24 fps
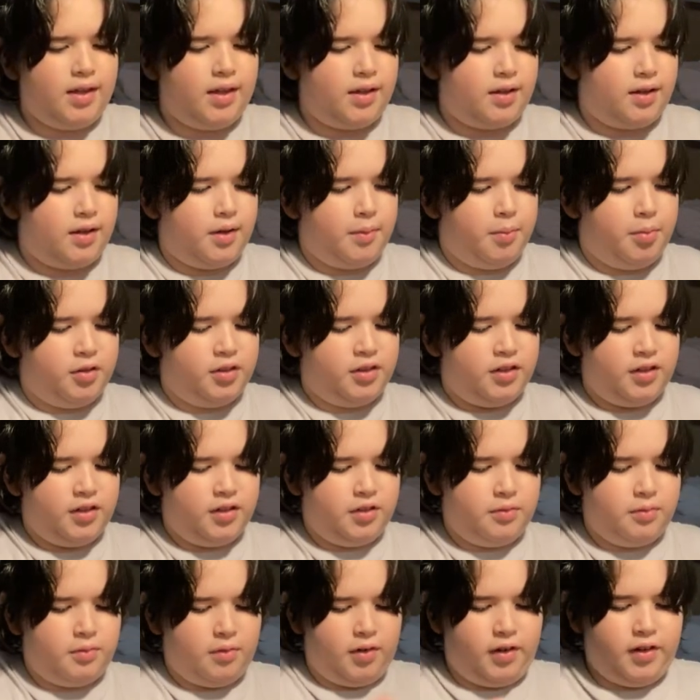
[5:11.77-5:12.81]
gotta put
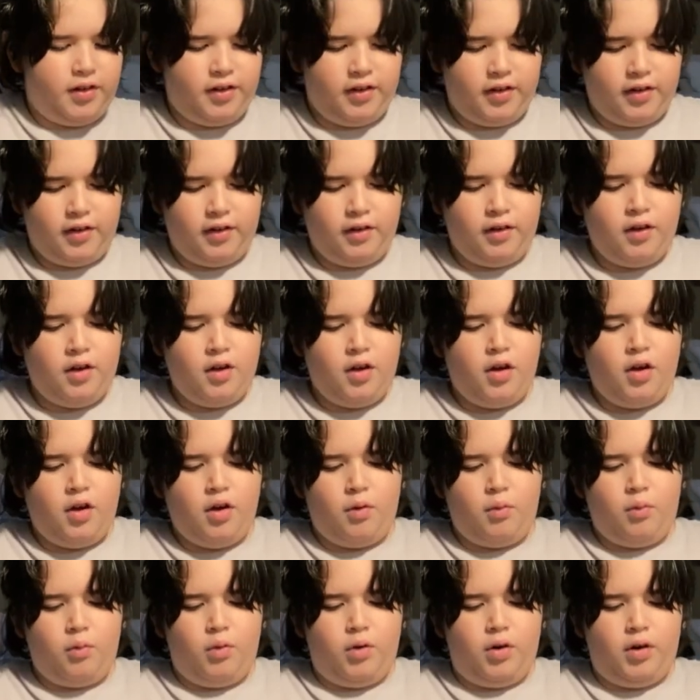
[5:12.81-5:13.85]
this right here.
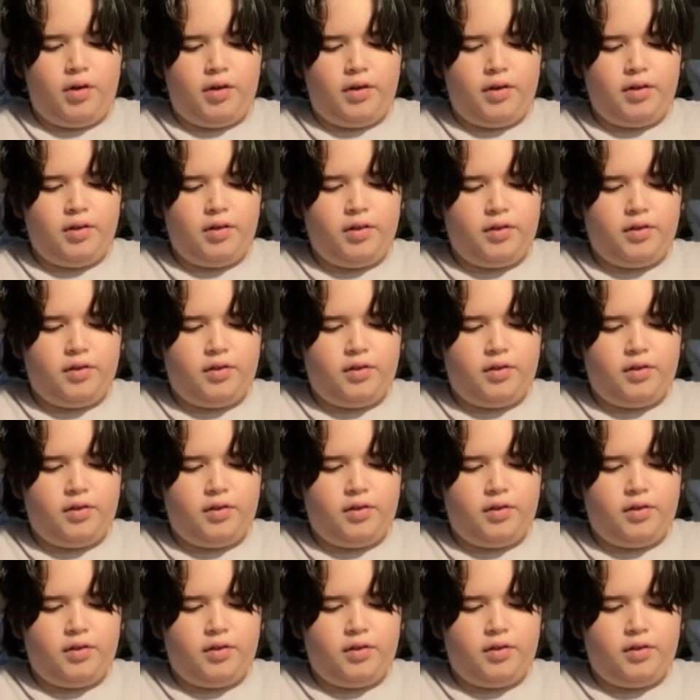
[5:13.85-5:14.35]
1,